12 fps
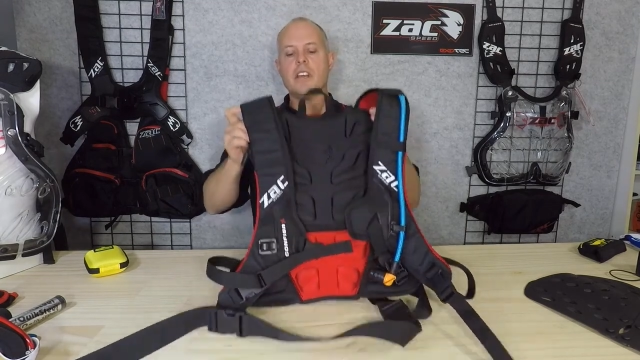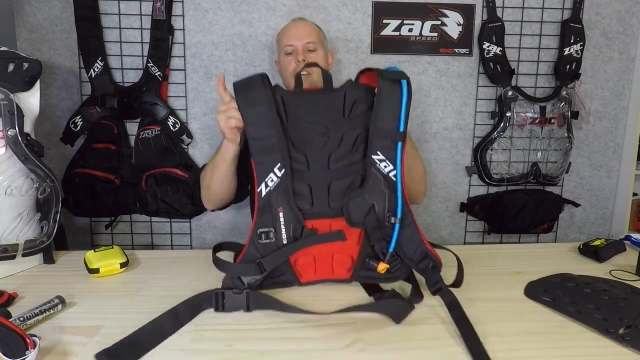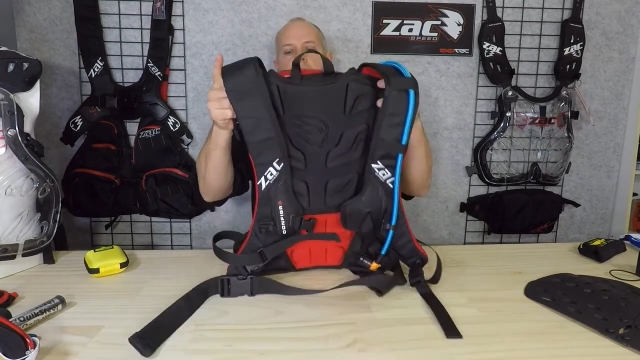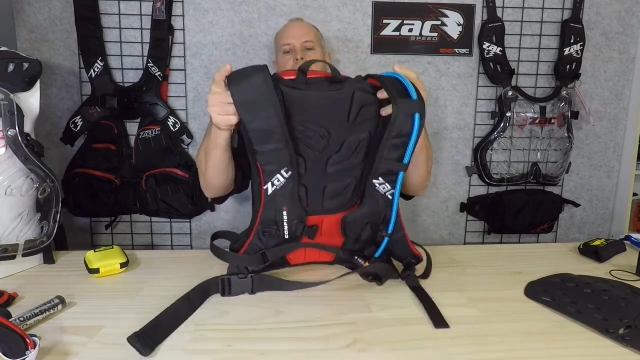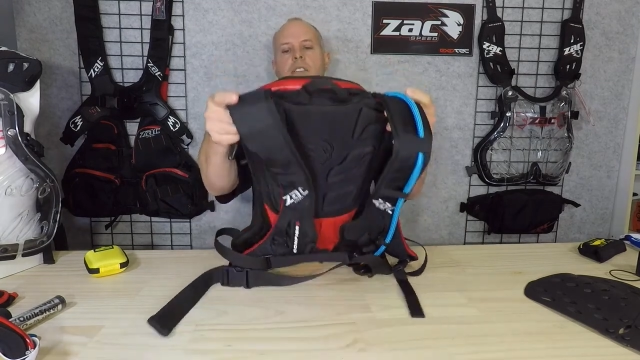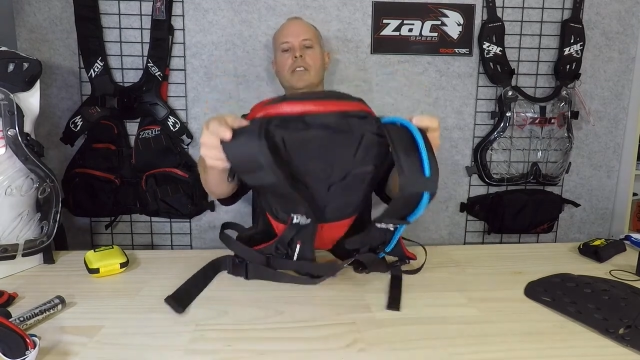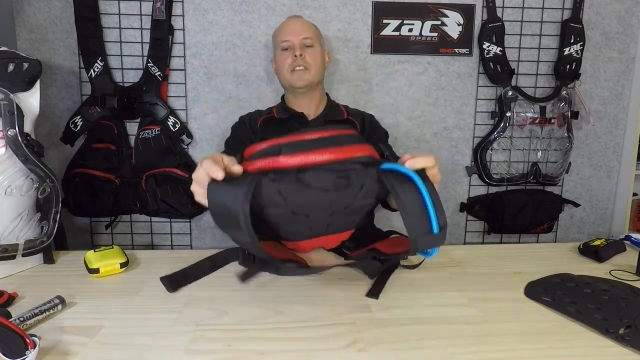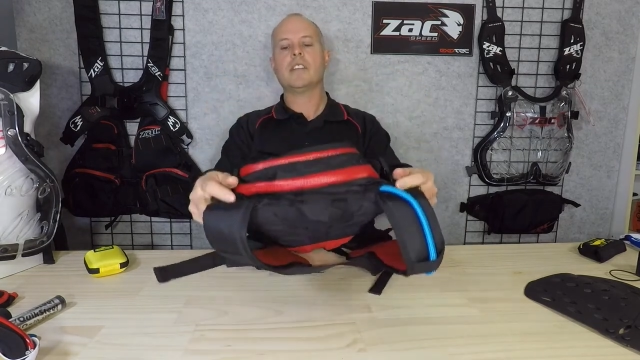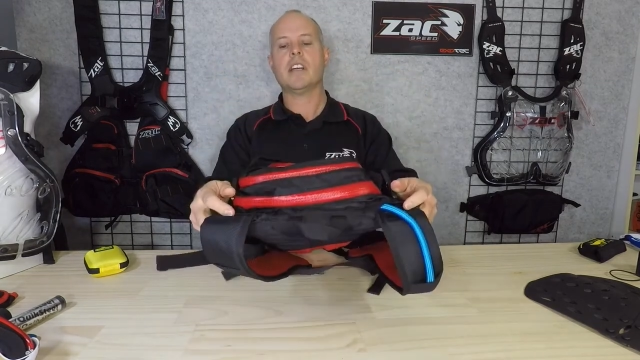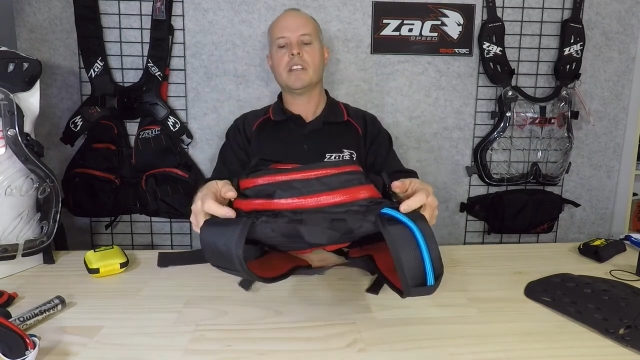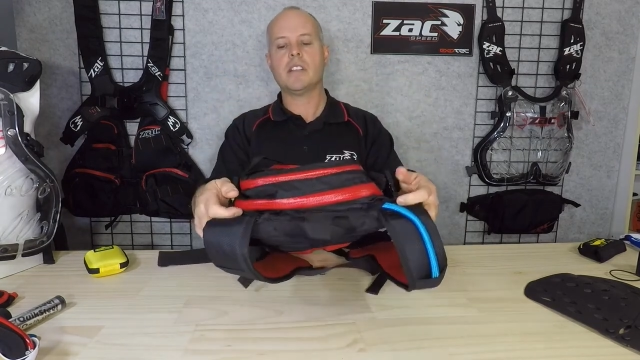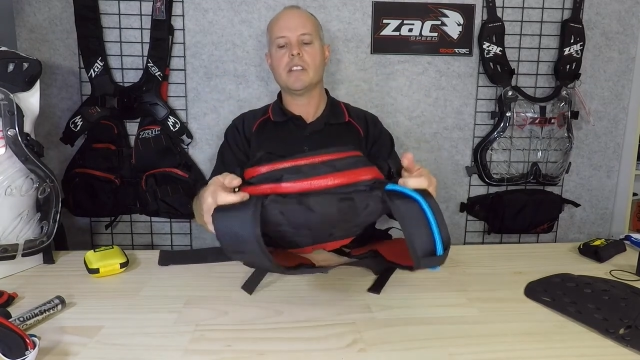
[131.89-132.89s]
You've just got the
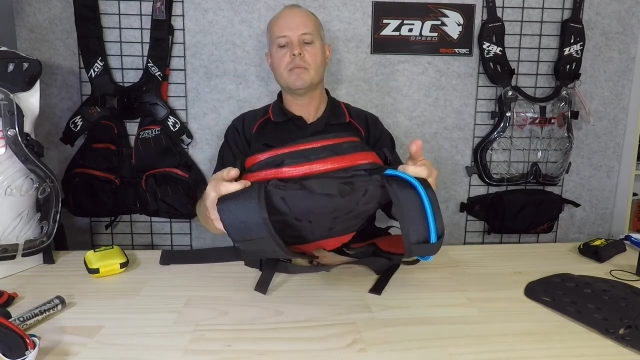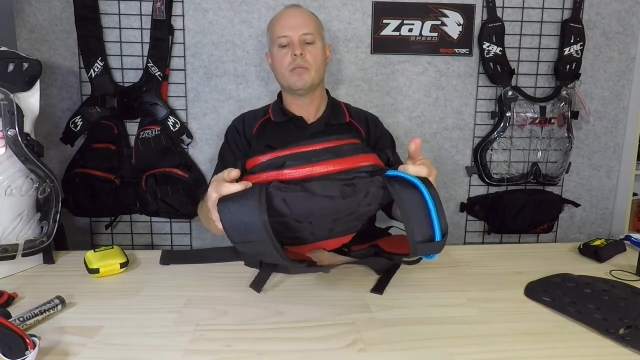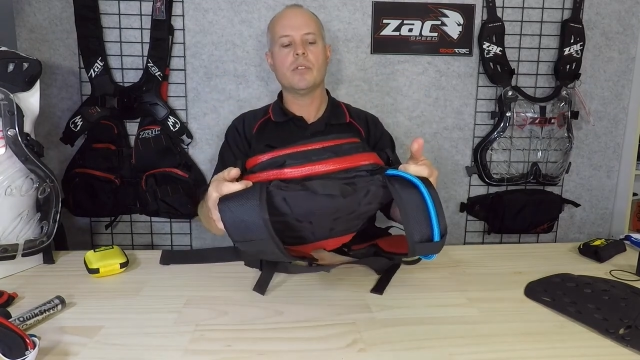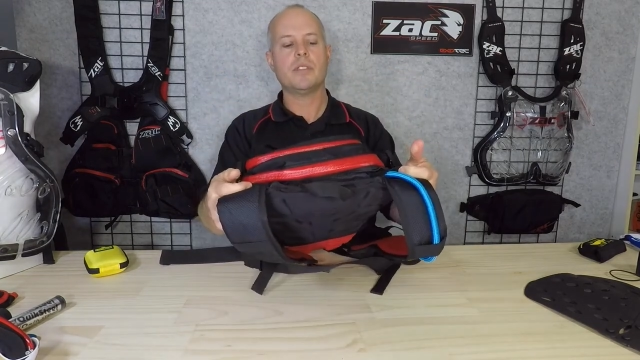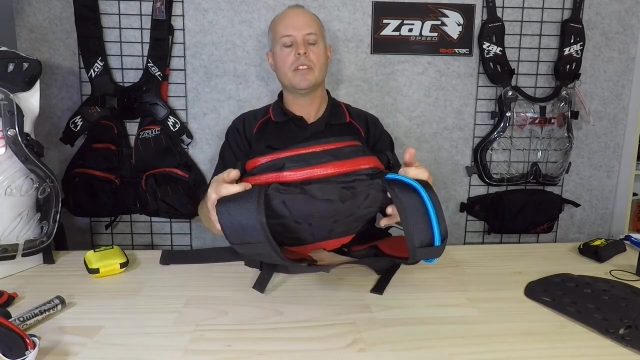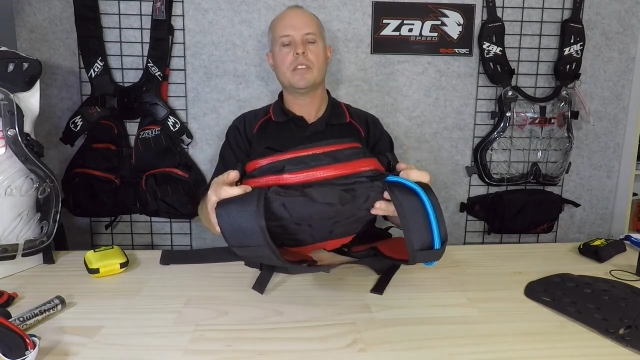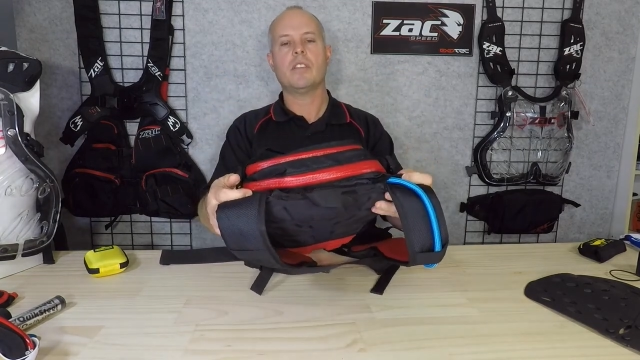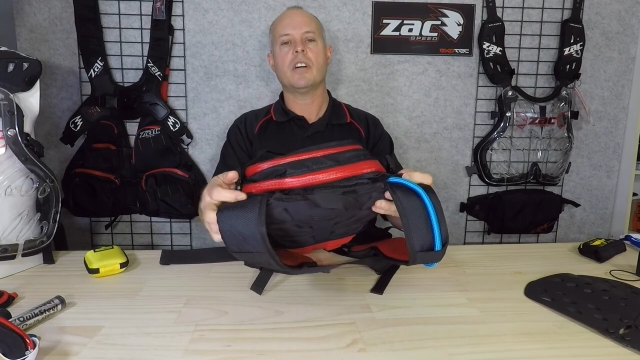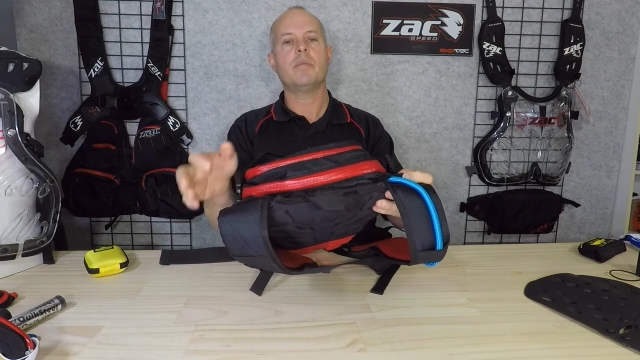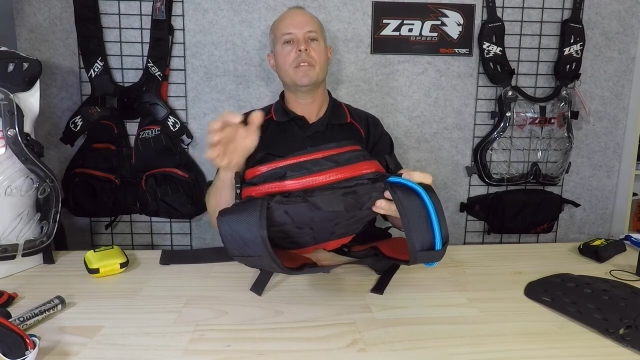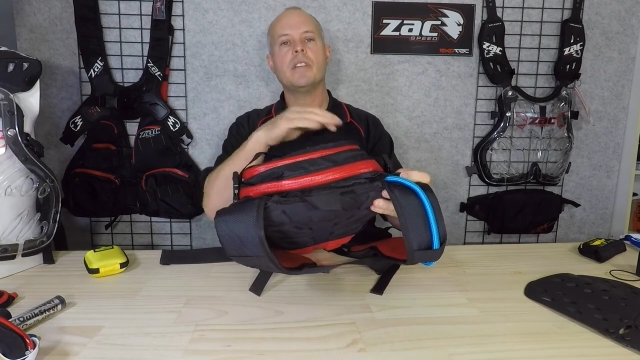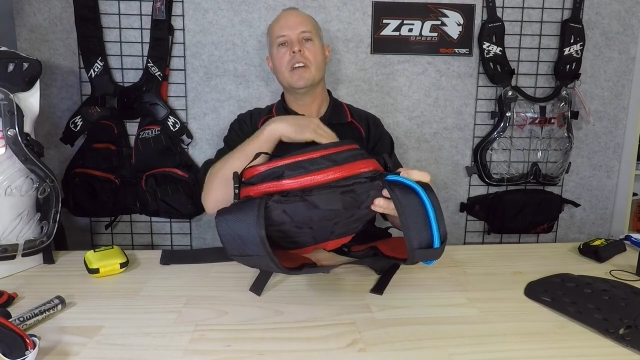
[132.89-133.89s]
access ports at the
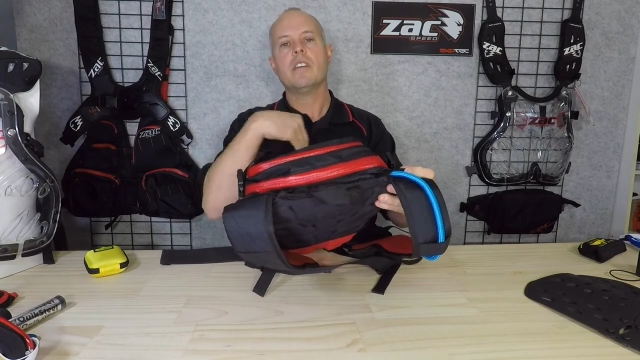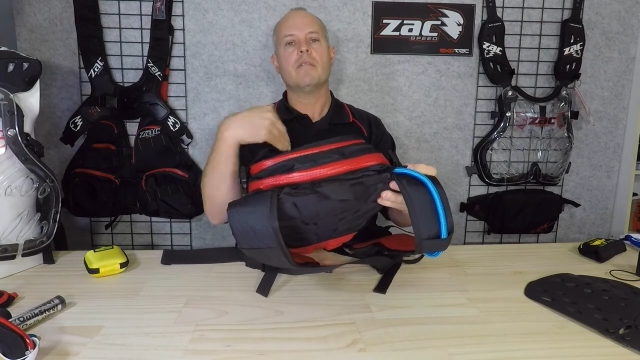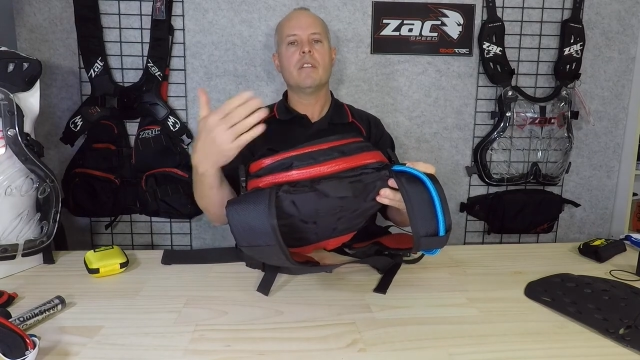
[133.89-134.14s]
top here.